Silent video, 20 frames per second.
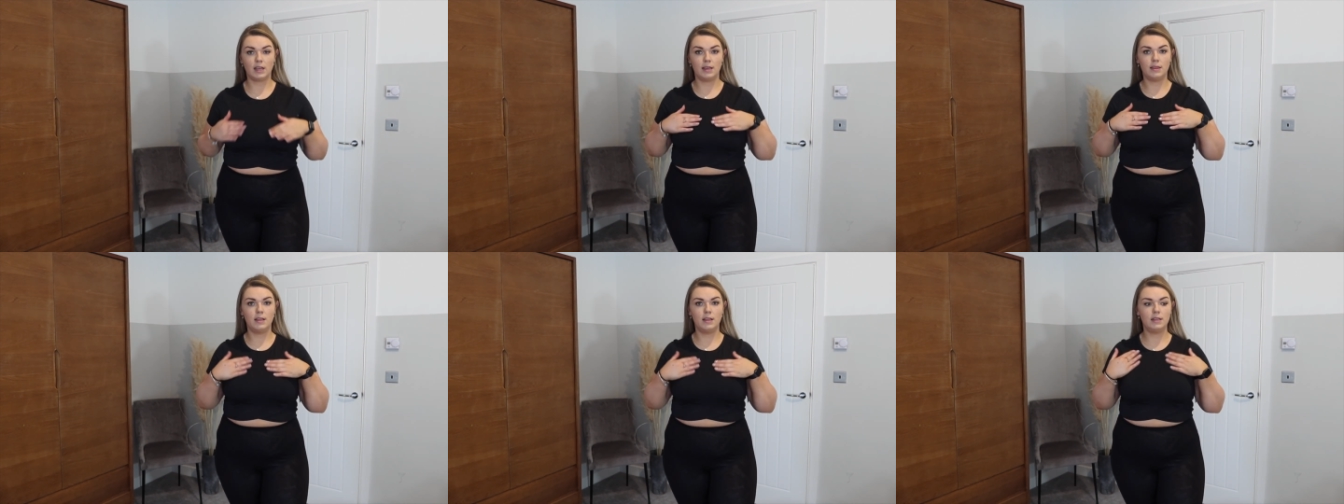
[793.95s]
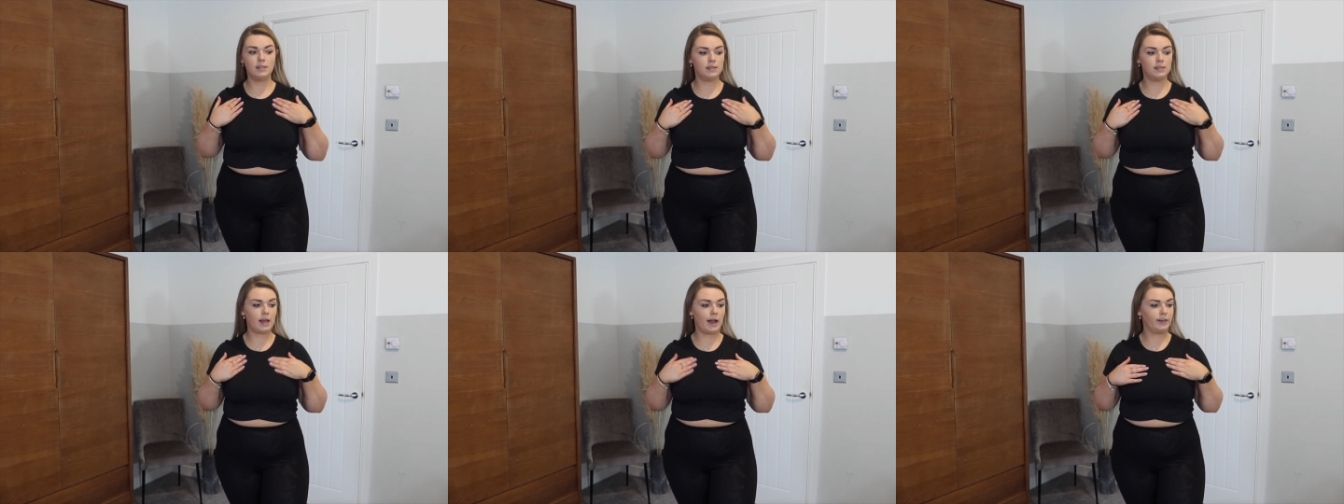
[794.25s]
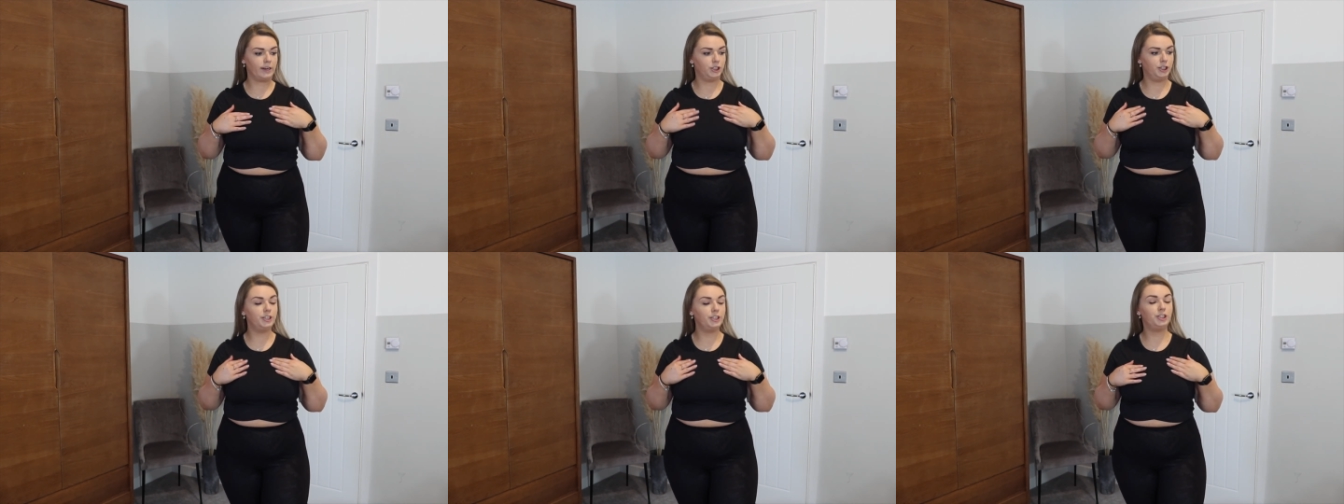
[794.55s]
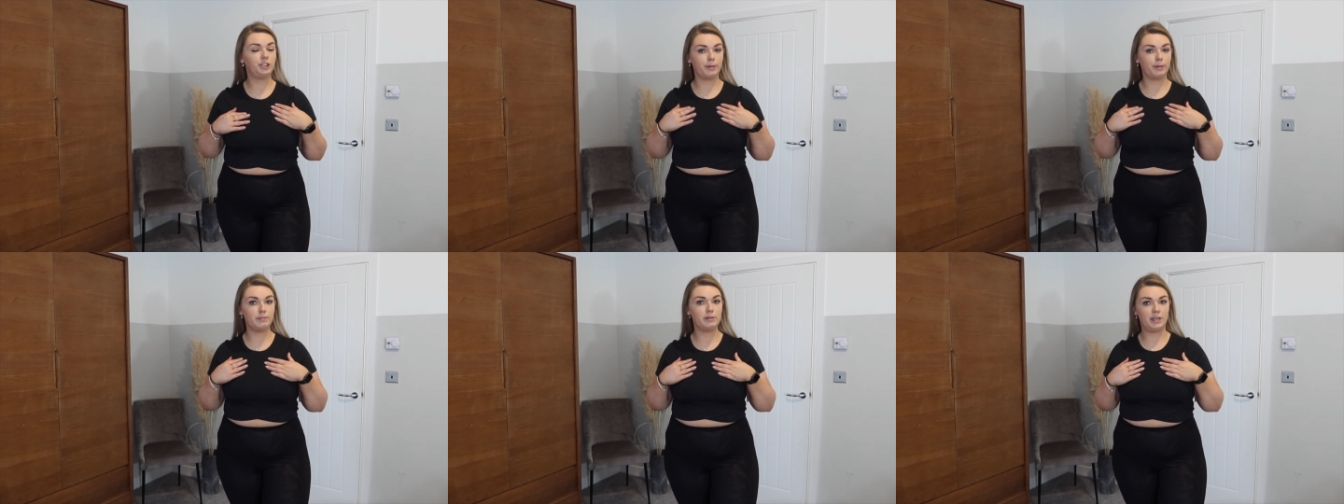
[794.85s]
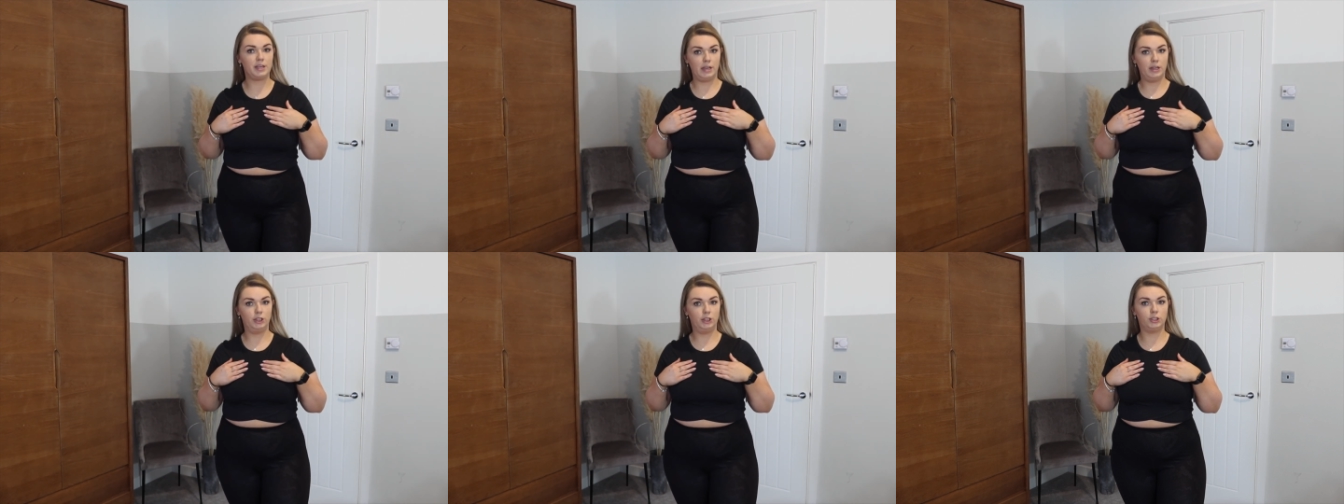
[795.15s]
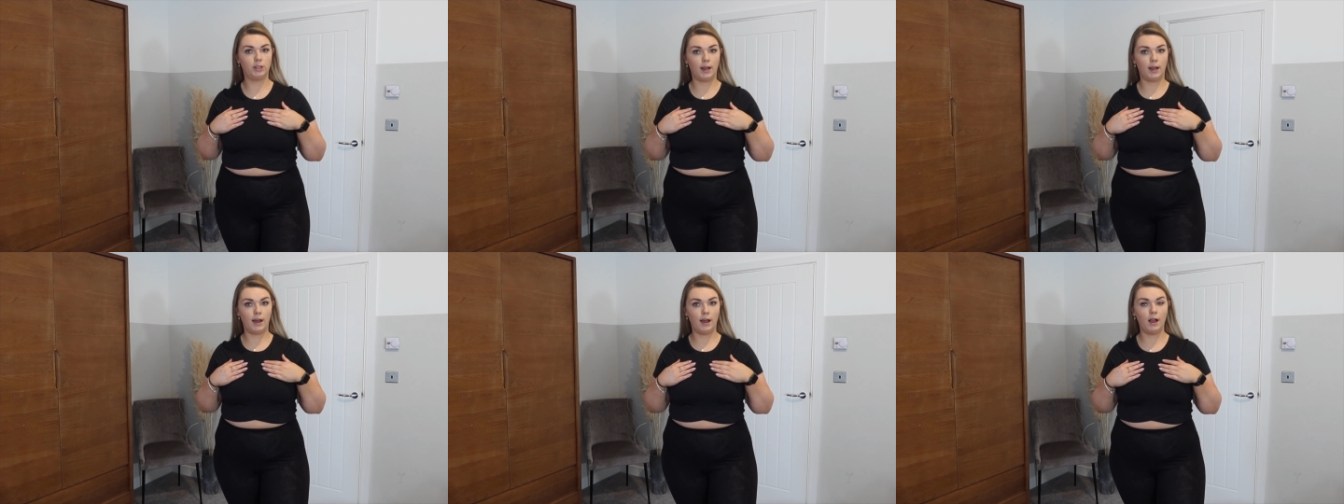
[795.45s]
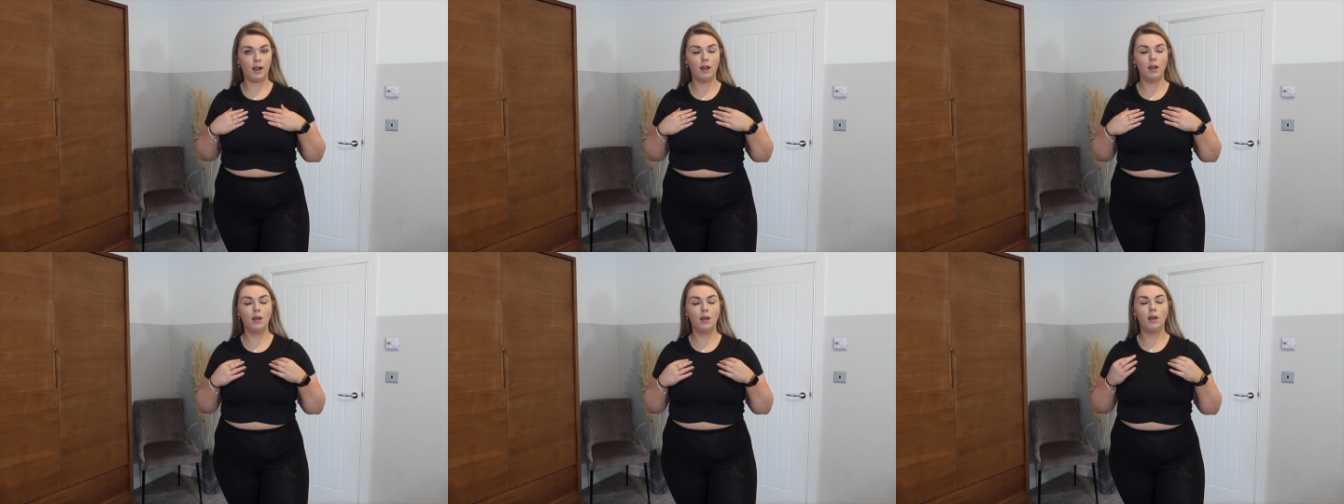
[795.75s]
I think this is actually a gym
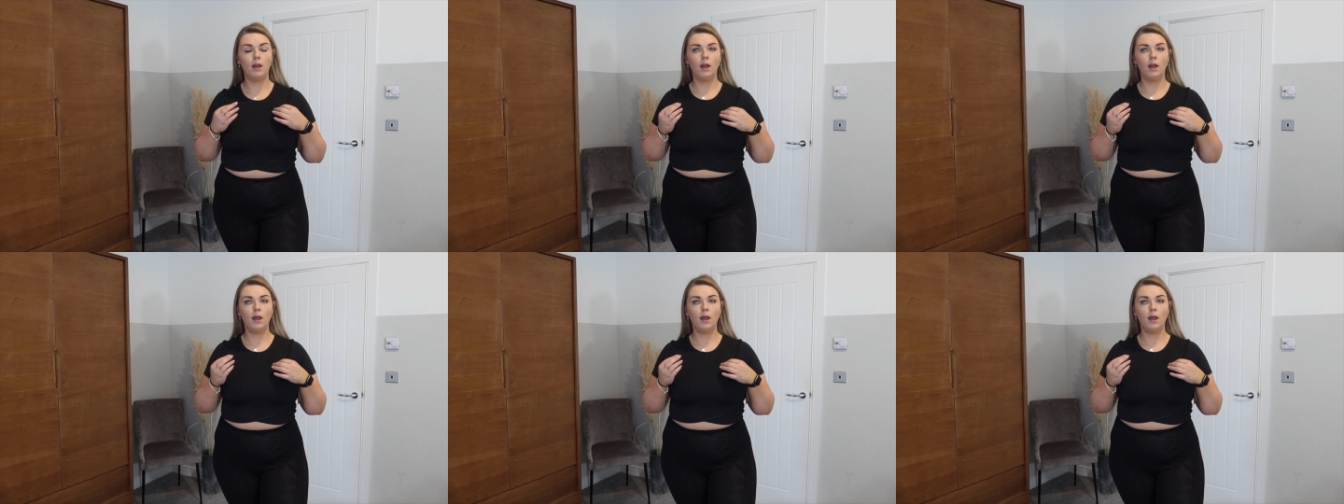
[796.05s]
t-shirt.